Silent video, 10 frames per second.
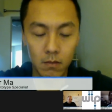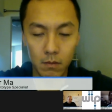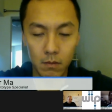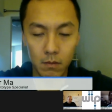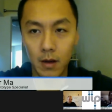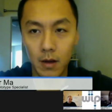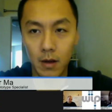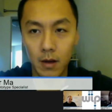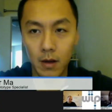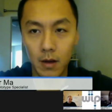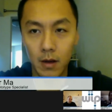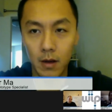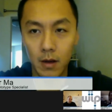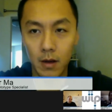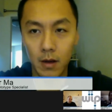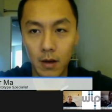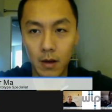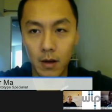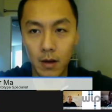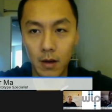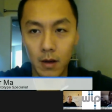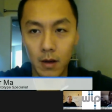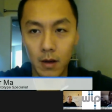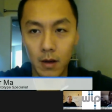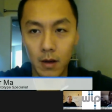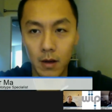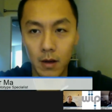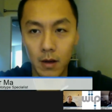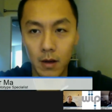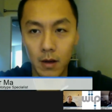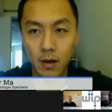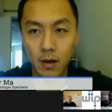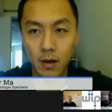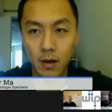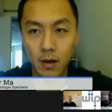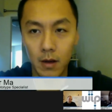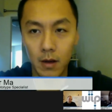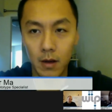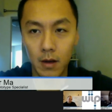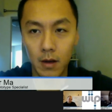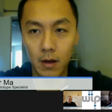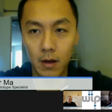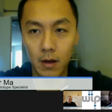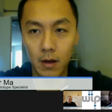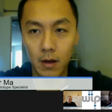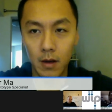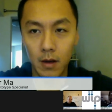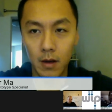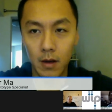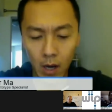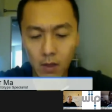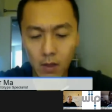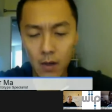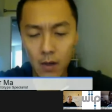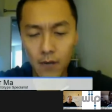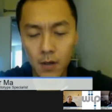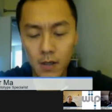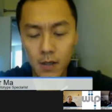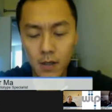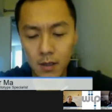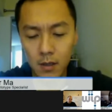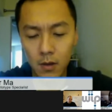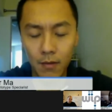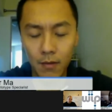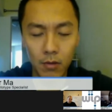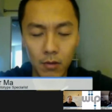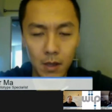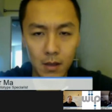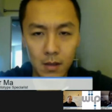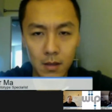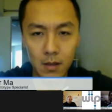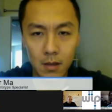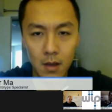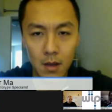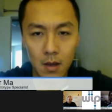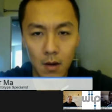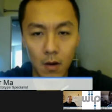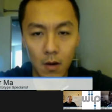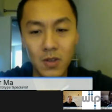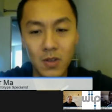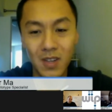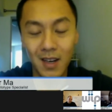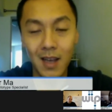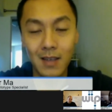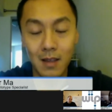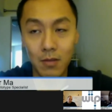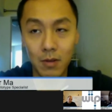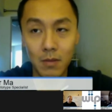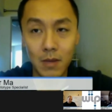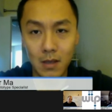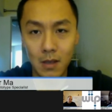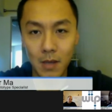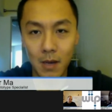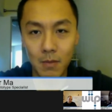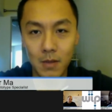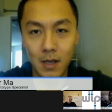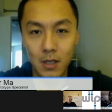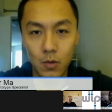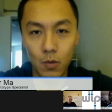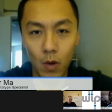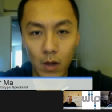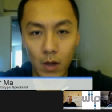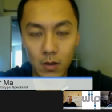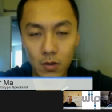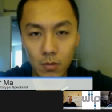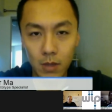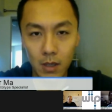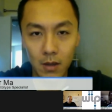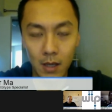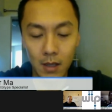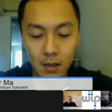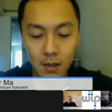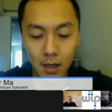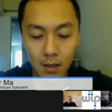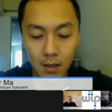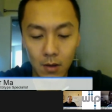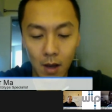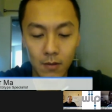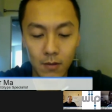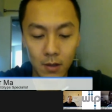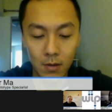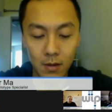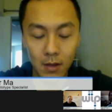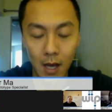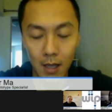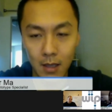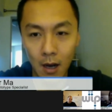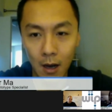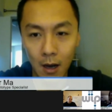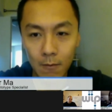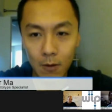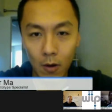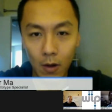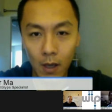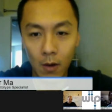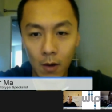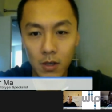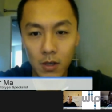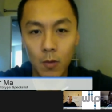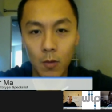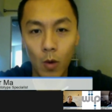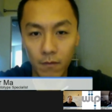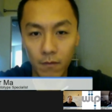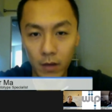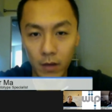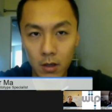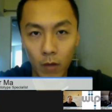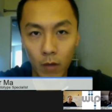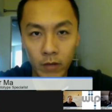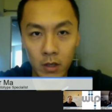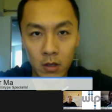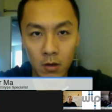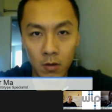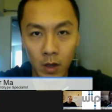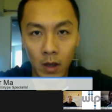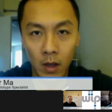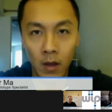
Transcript: But are just designers, just go there for fun, just like me as well. Mm-hmm. What I usually focus on is you have 3 minutes, or usually less than 3 minutes, sometimes like just 1 to 2 minutes, 90 seconds. So that time you can only show one feature and one feature only.